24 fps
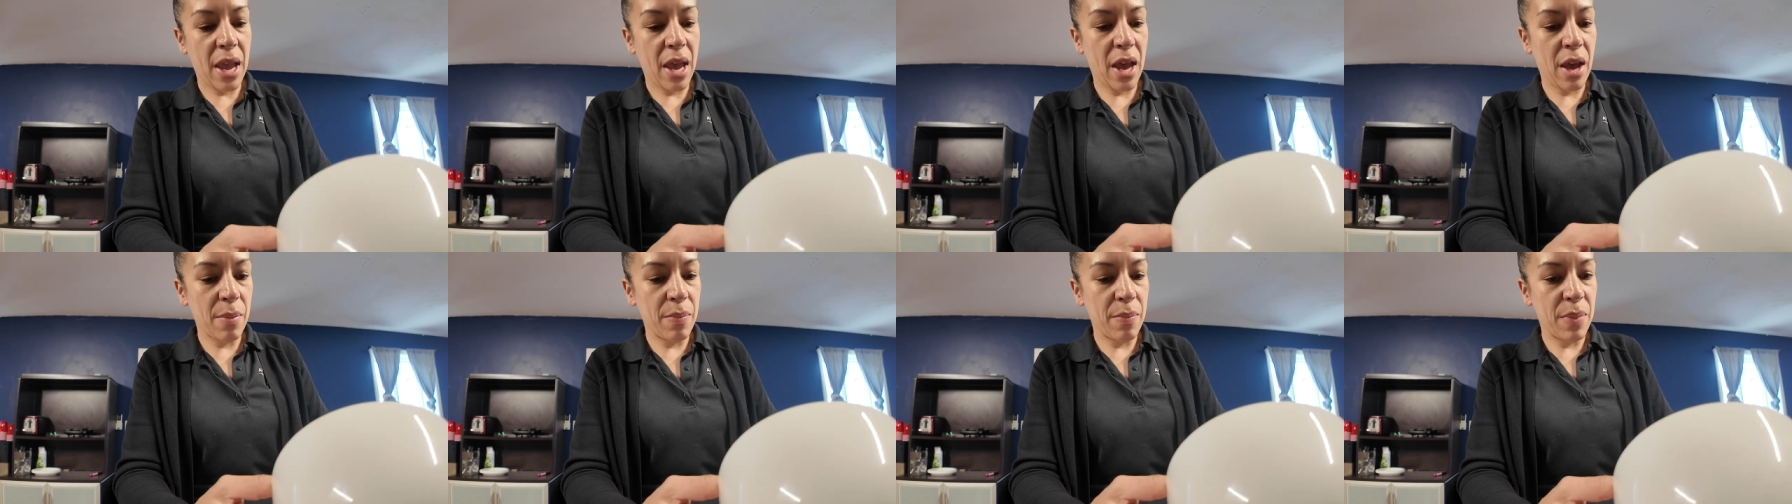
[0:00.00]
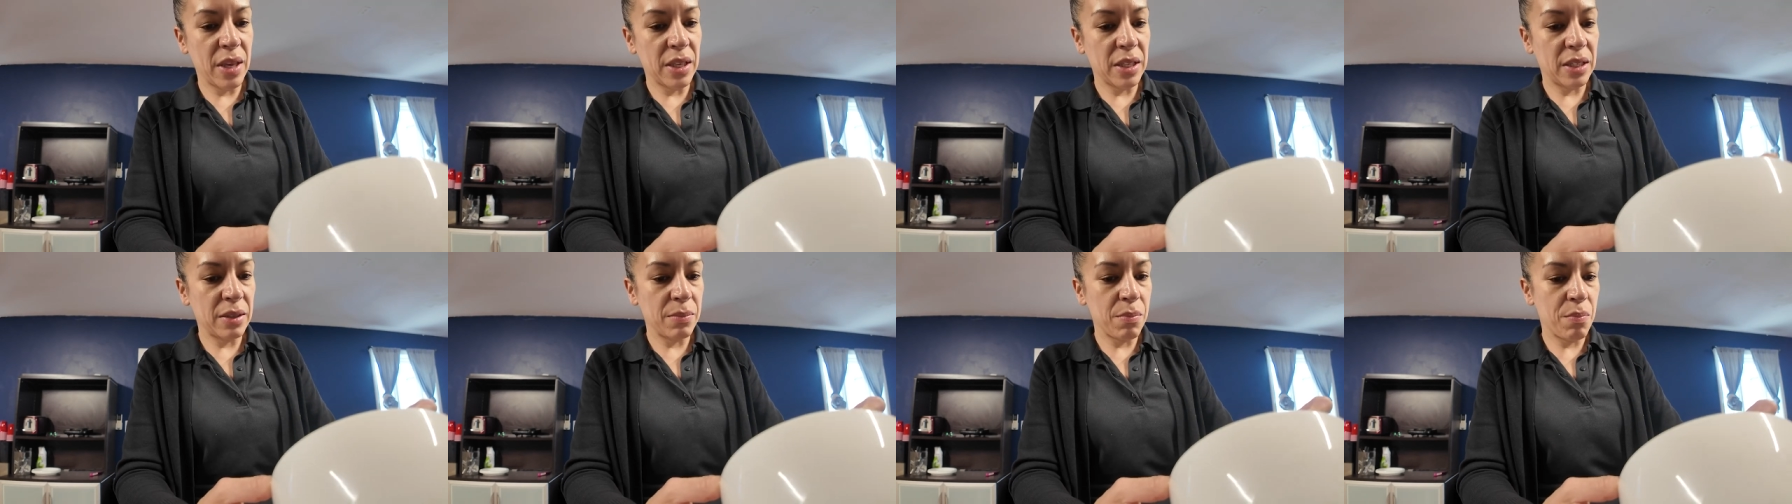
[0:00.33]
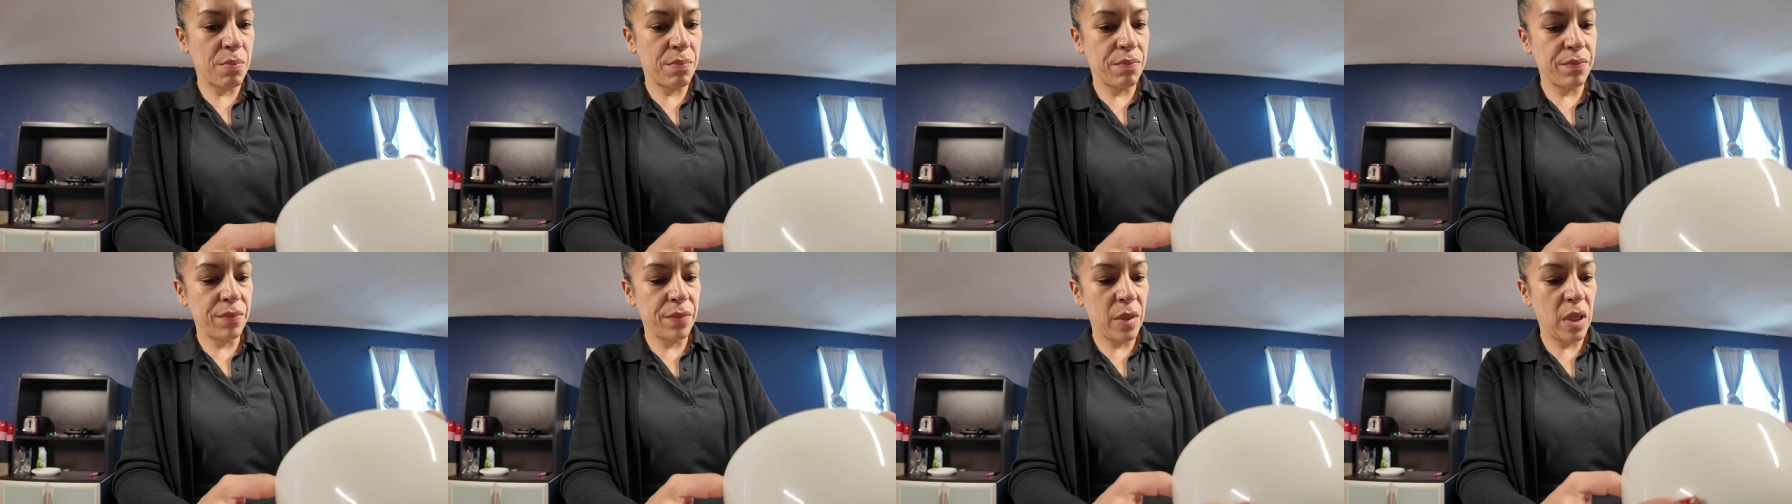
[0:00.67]
hubby's
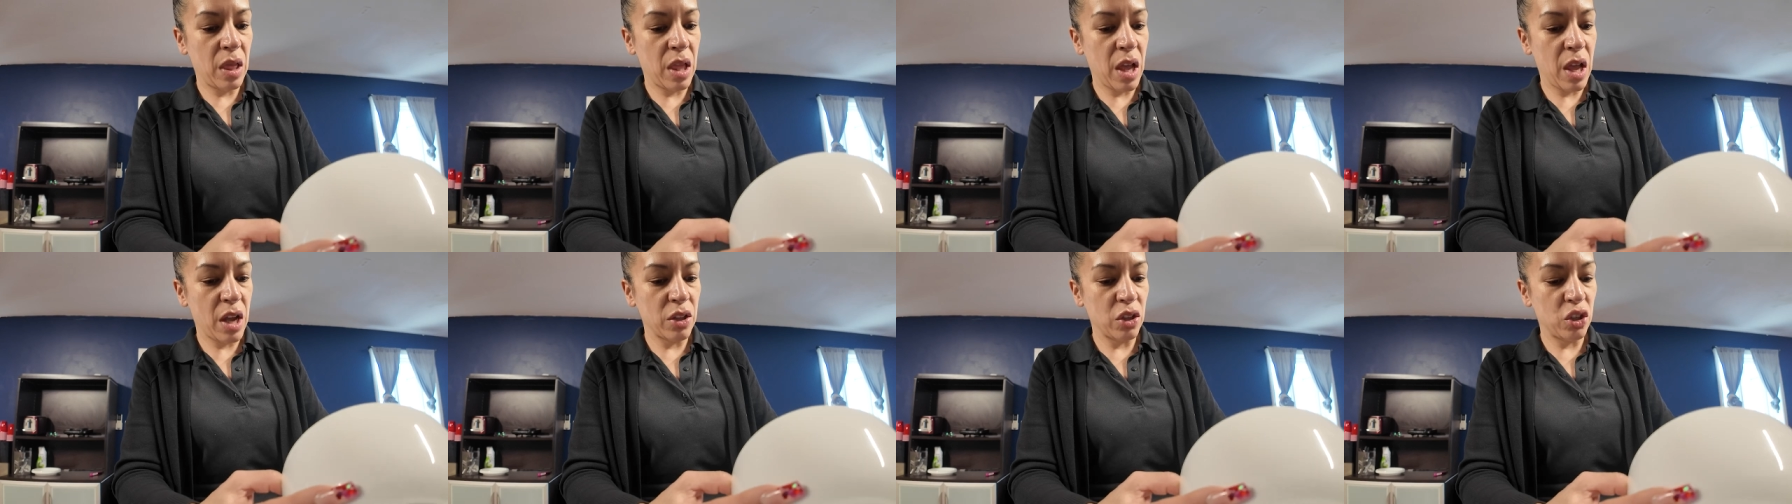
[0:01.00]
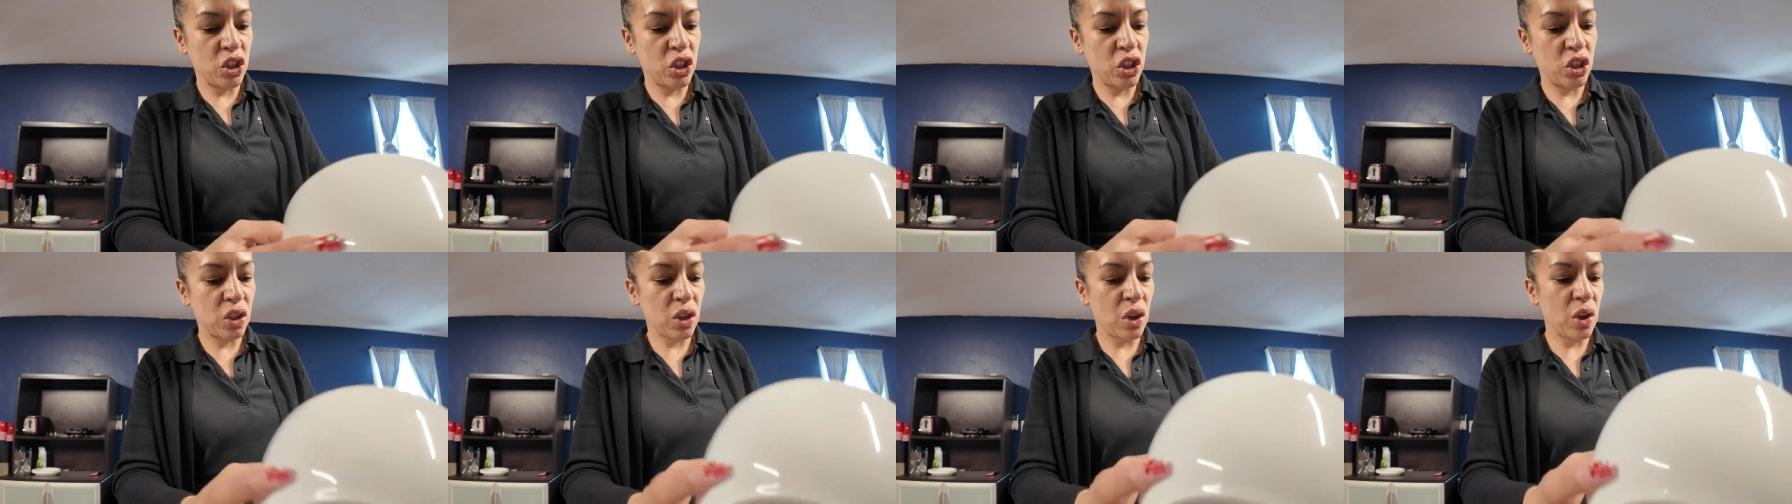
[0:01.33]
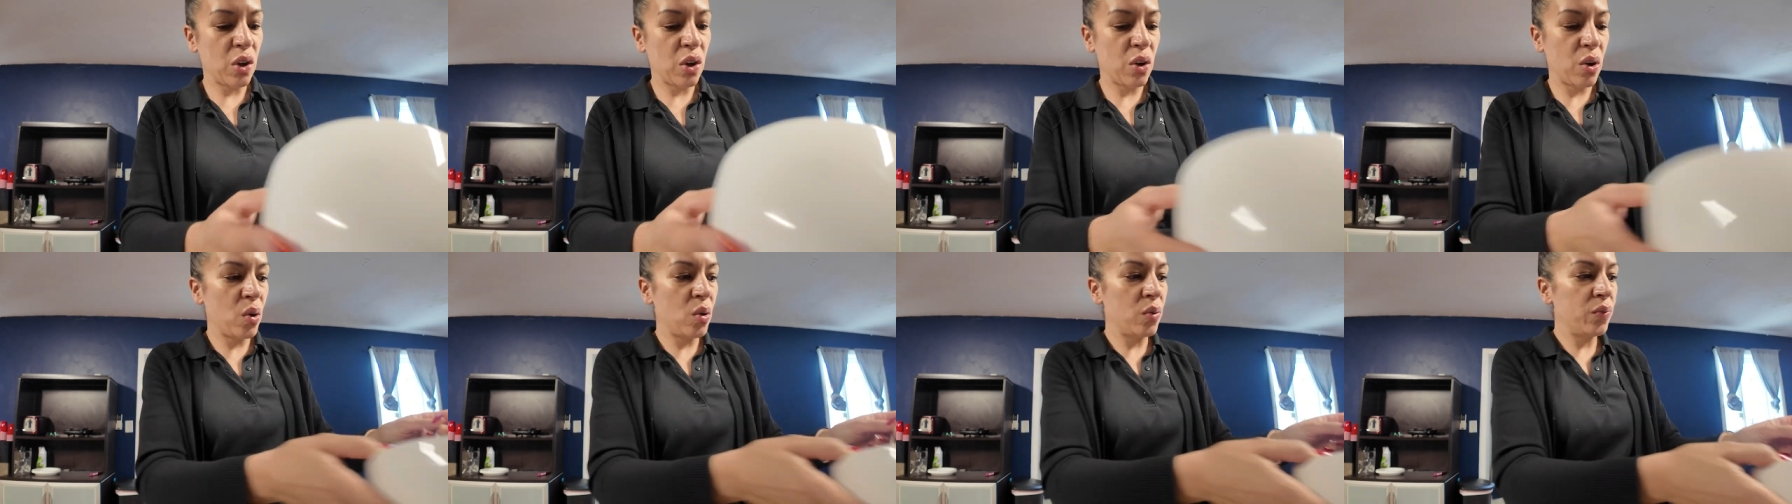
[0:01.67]
lunch.
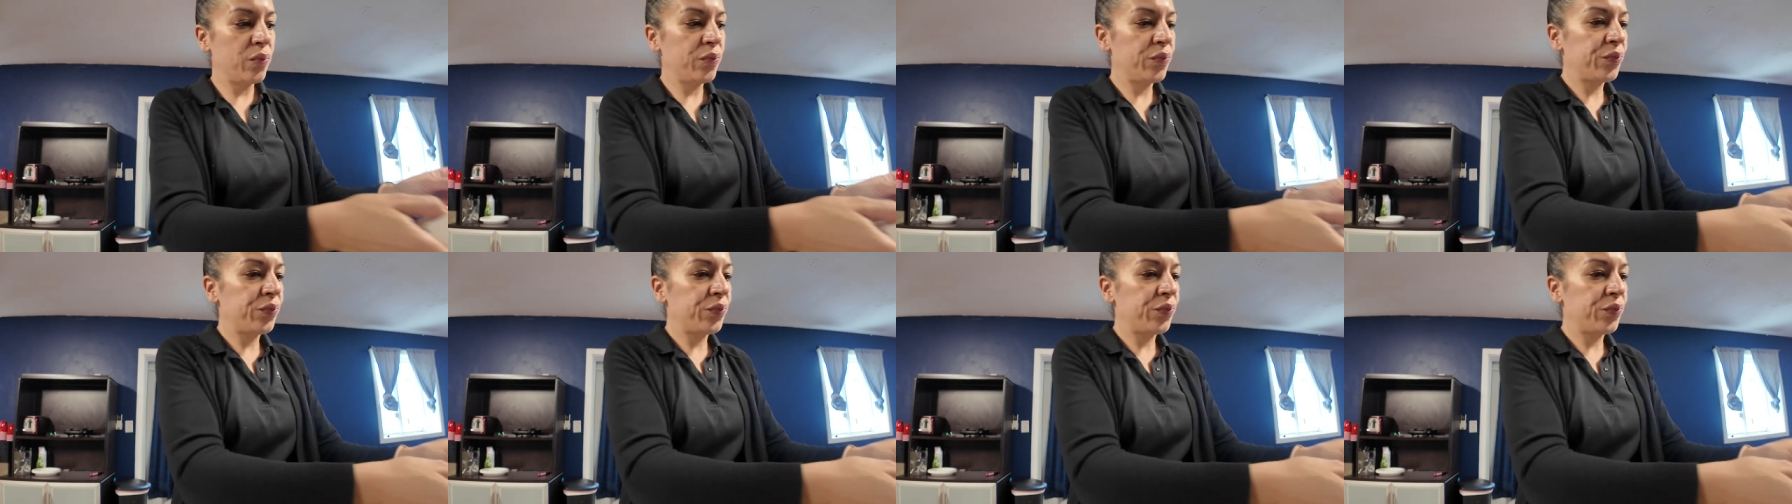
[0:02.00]
So